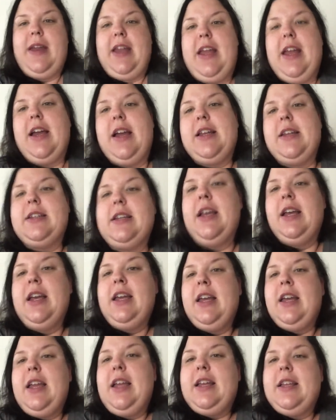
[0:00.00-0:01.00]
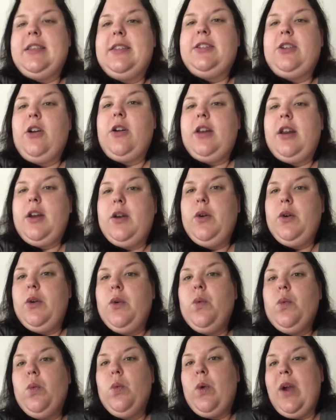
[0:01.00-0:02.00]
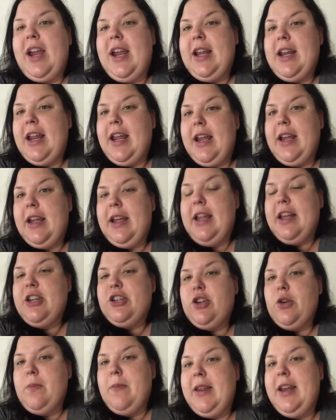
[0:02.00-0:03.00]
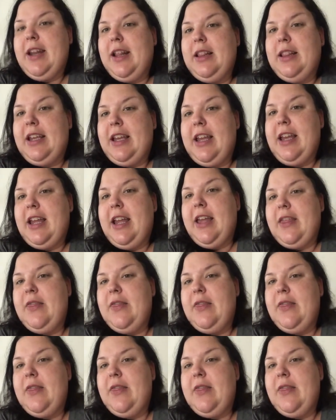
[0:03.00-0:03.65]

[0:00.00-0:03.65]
and it started raining intermittently,